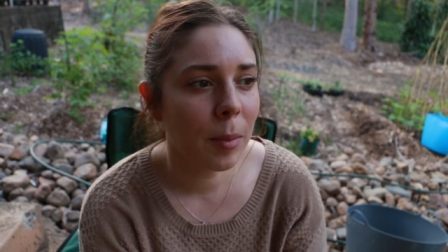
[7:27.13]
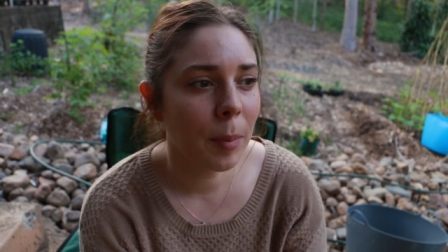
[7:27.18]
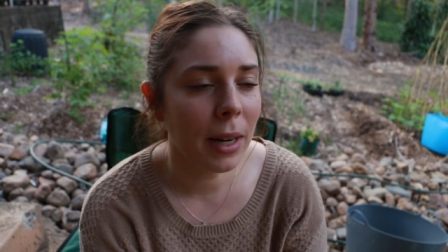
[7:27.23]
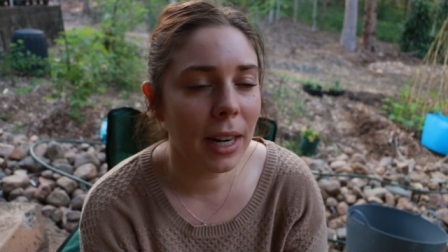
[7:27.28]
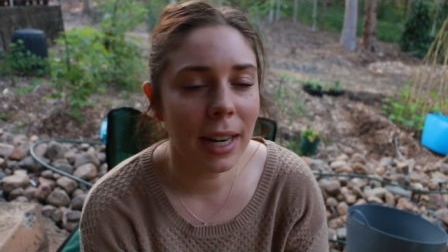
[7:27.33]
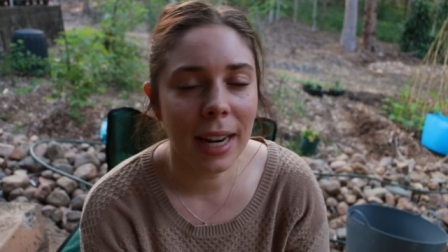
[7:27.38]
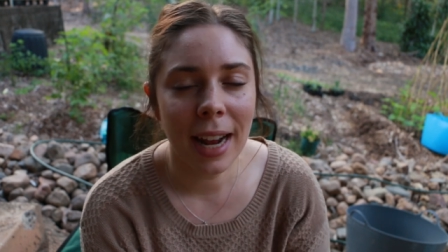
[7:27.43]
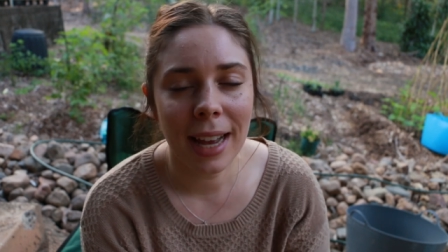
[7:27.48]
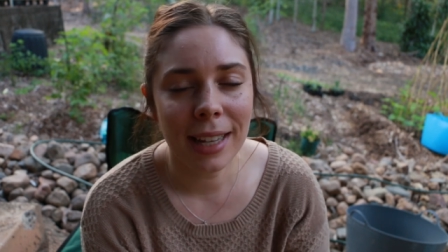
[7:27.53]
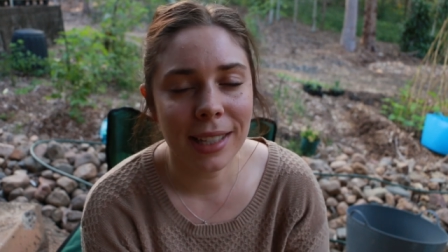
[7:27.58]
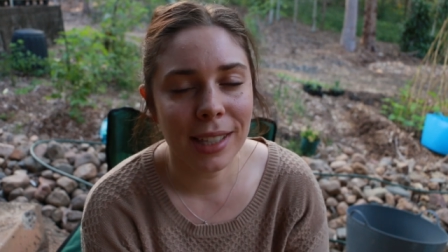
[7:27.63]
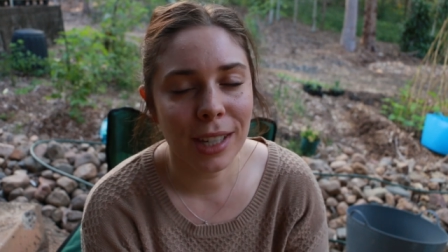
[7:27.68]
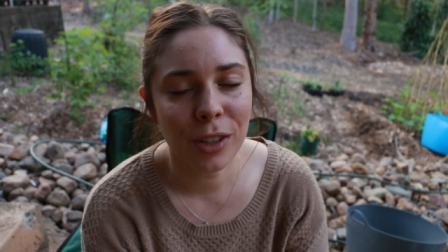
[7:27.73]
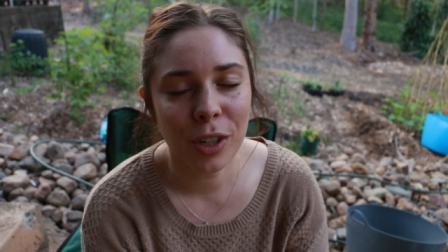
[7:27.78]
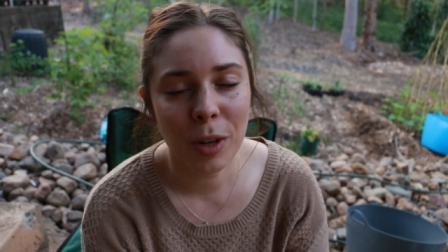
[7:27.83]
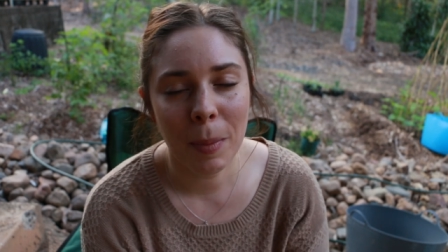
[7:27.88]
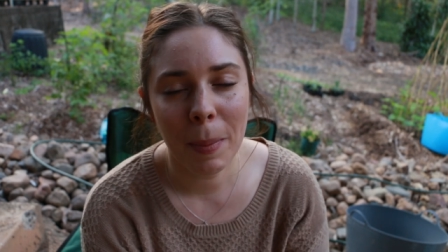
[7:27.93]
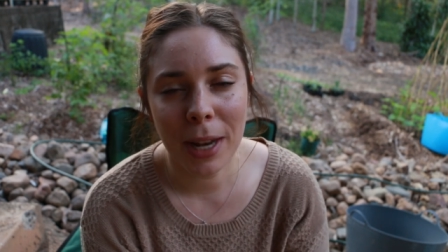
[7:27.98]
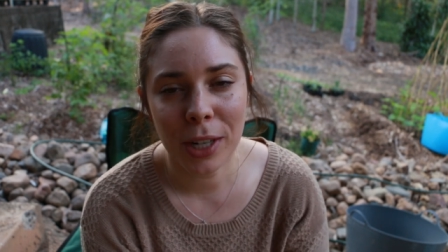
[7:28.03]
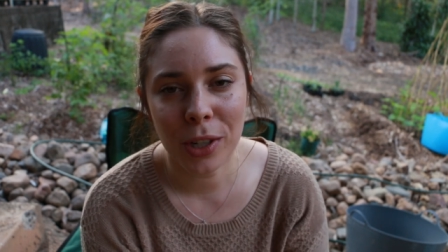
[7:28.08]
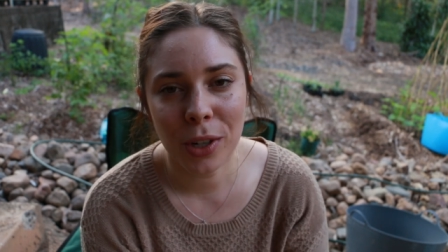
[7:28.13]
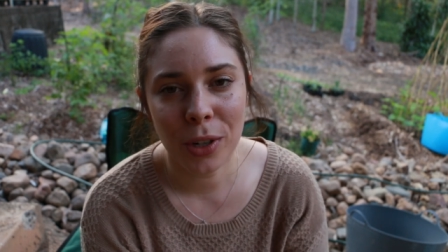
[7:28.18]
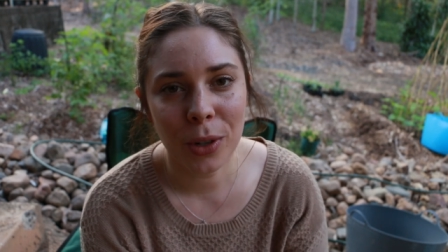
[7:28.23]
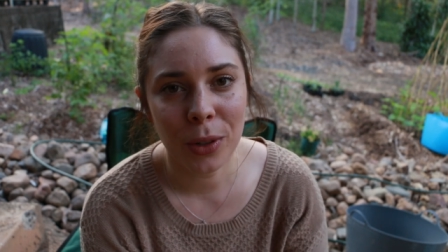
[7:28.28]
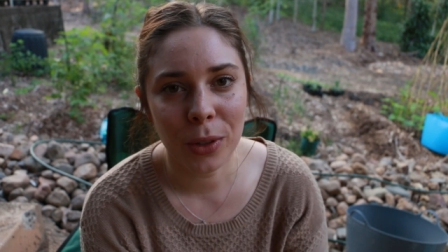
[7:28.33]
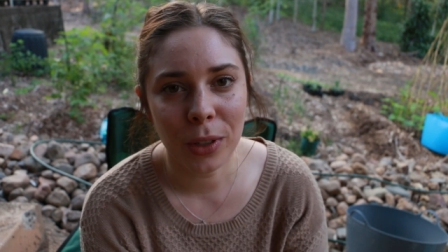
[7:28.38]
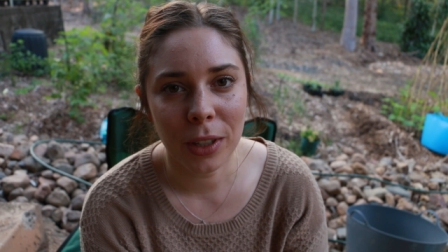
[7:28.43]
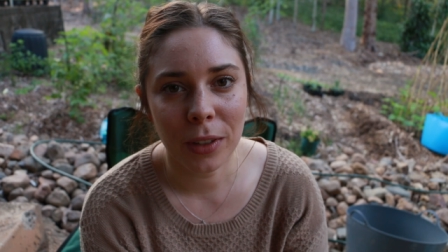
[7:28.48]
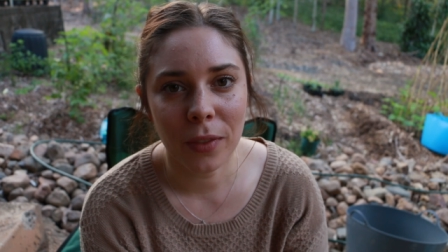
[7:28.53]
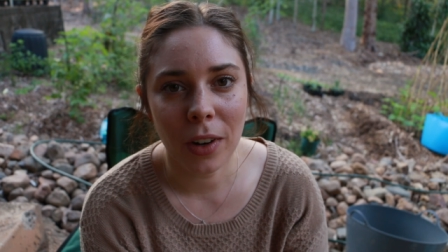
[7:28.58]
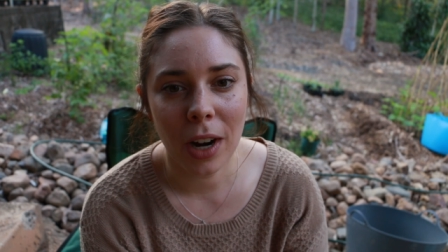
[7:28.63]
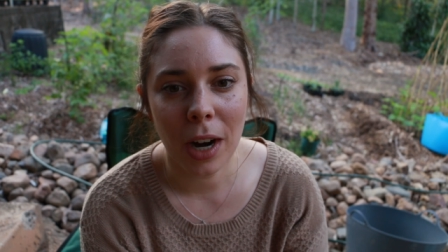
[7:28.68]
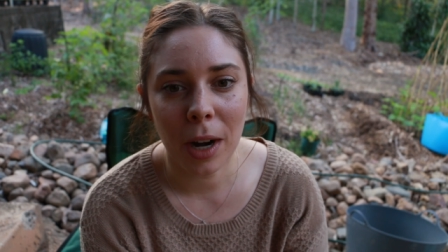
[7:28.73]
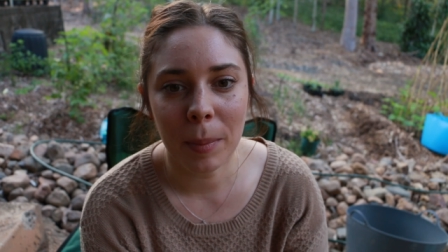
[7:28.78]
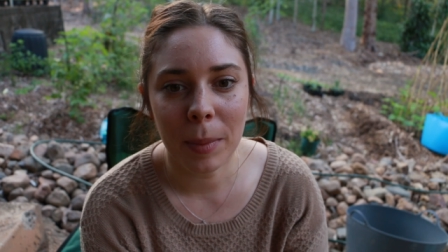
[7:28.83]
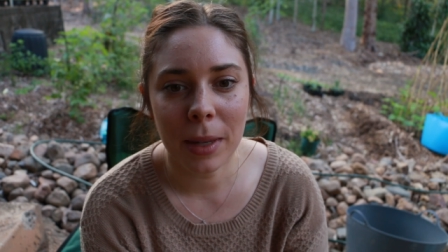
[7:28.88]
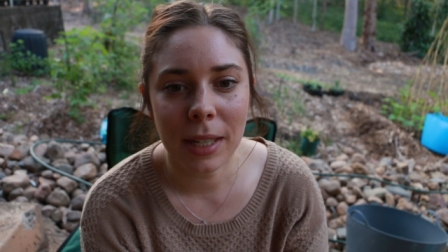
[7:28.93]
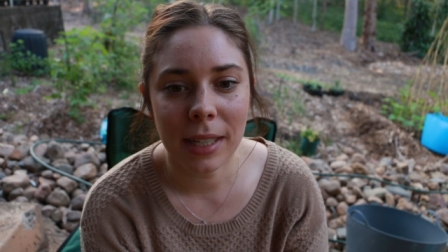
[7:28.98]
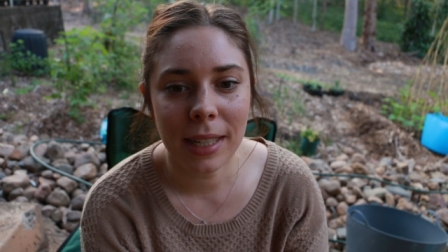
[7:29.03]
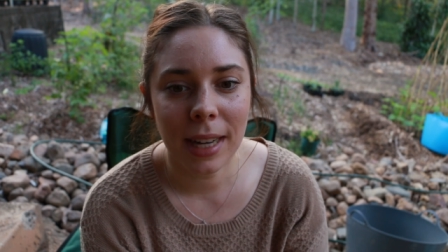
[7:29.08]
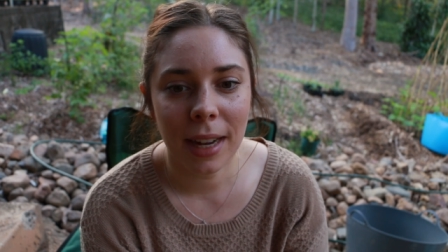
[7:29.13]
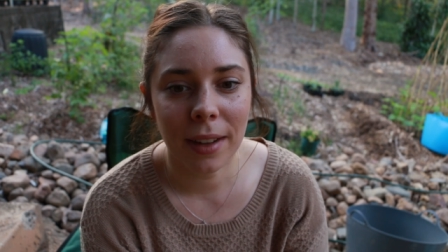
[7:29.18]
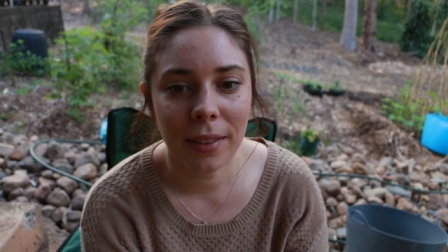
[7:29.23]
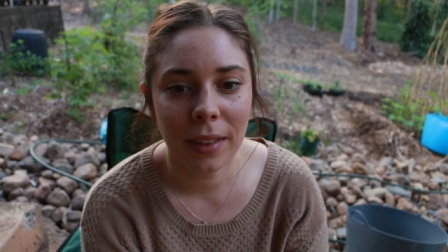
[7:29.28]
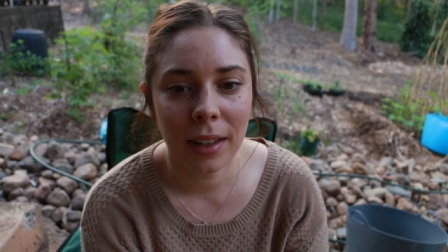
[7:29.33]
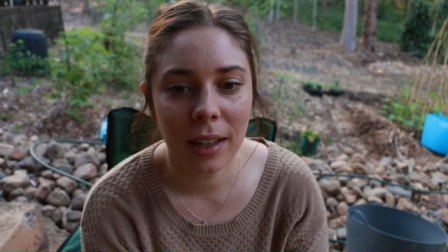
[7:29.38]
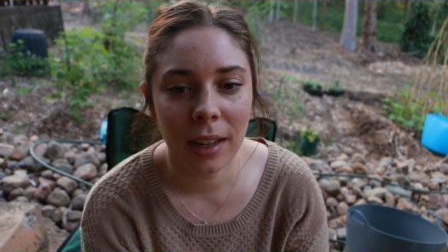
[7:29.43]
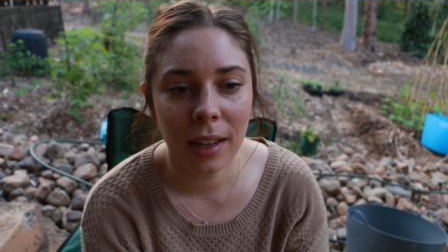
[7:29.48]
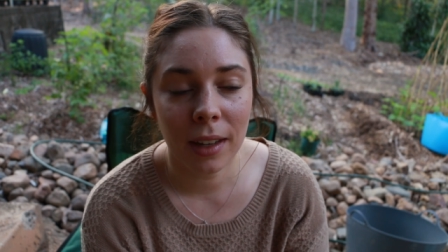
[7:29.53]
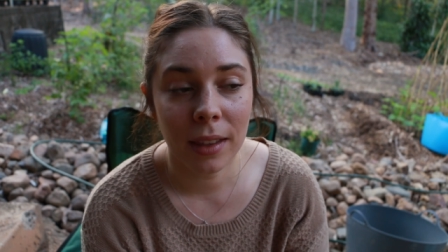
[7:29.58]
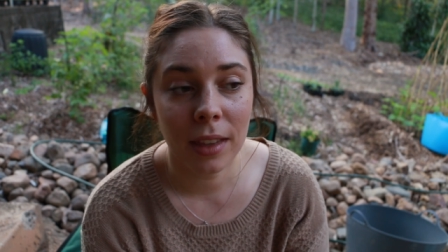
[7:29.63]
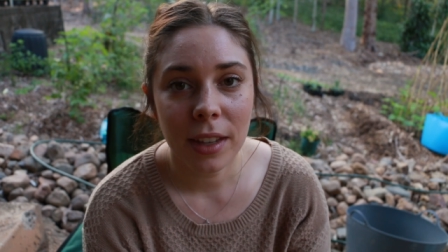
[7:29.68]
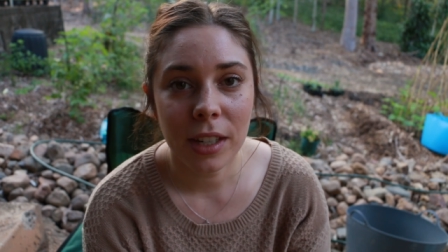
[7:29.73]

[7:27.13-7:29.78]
but it has such a magical environment down there.